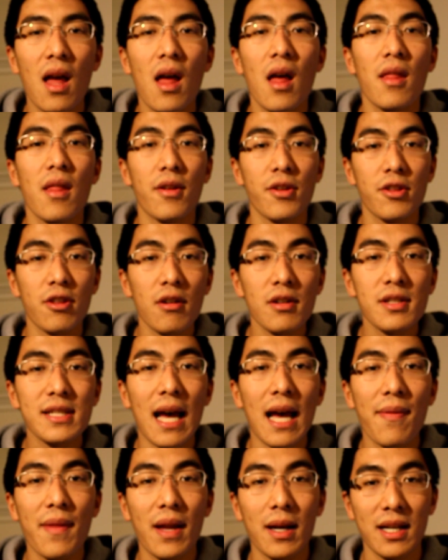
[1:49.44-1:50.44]
The third
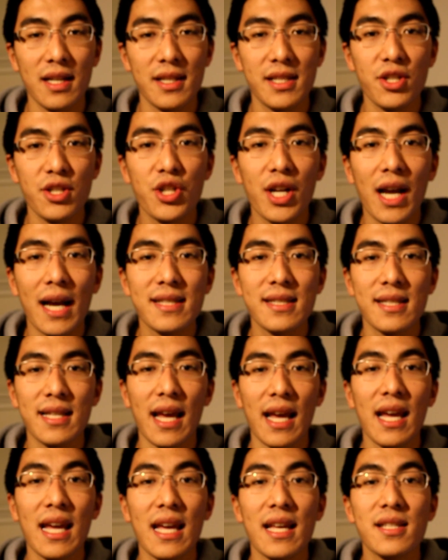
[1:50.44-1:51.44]
sound that I'm going to teach you guys
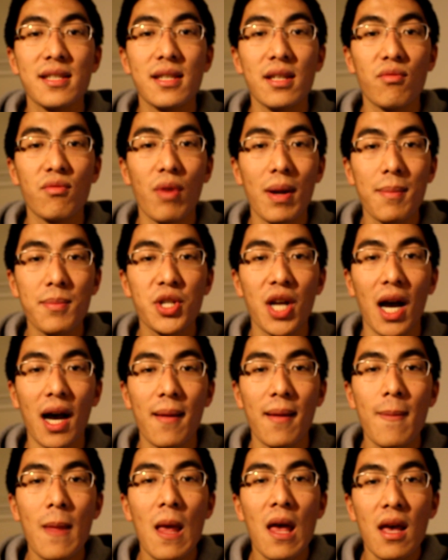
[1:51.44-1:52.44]
today is the rim
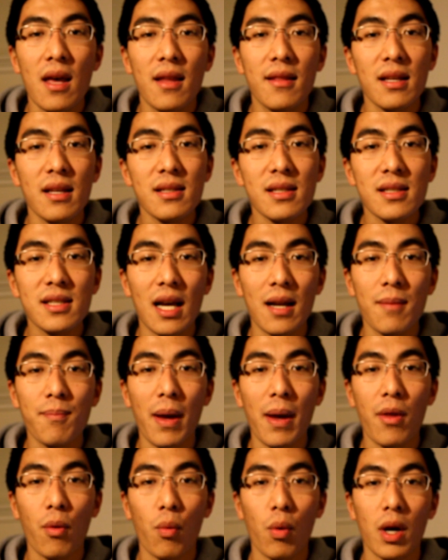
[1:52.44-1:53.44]
shot. This is done
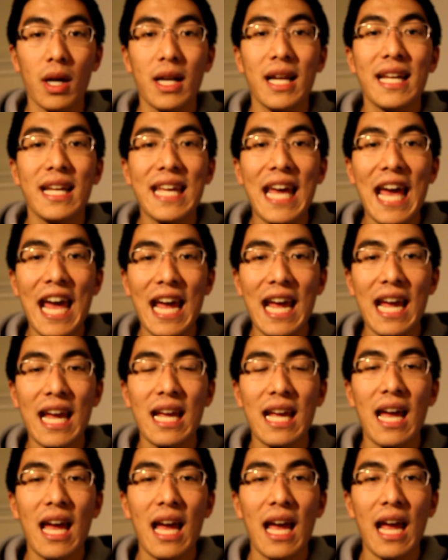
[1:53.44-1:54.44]
by the word
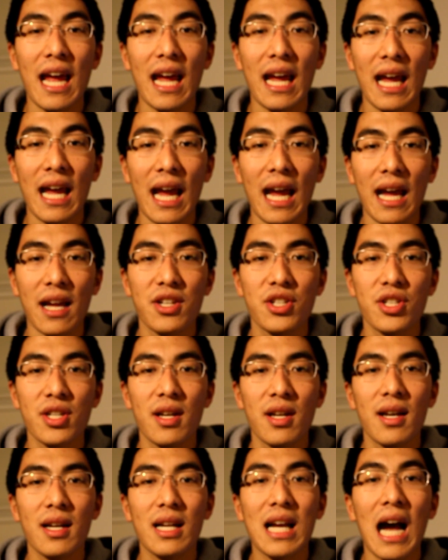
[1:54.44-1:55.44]
K-A-H,
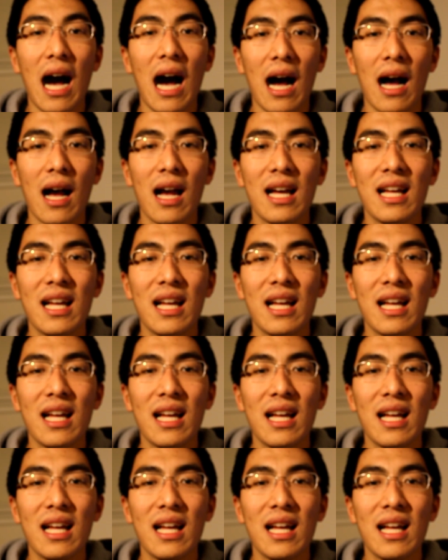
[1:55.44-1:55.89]
ka.